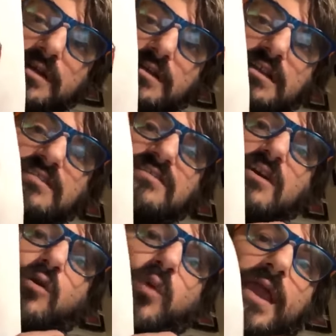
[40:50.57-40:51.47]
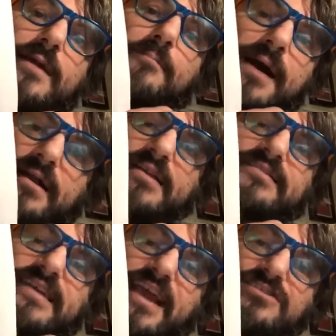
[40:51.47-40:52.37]
This is a quick marker
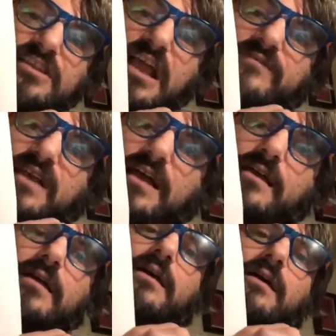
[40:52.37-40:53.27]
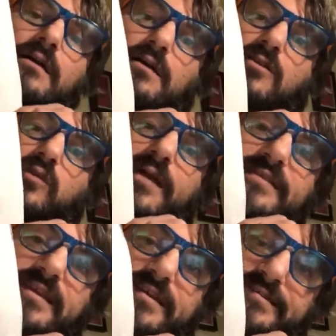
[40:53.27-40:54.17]
sketch that I've done
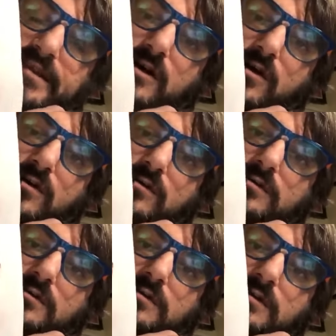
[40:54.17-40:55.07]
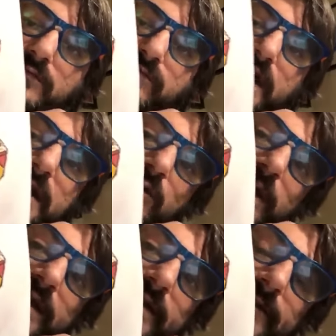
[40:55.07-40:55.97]
20 years ago, very
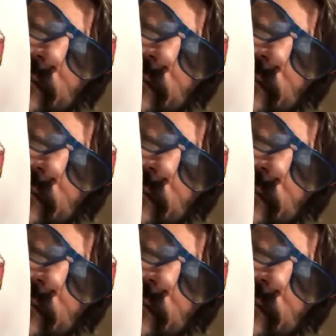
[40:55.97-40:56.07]
quick.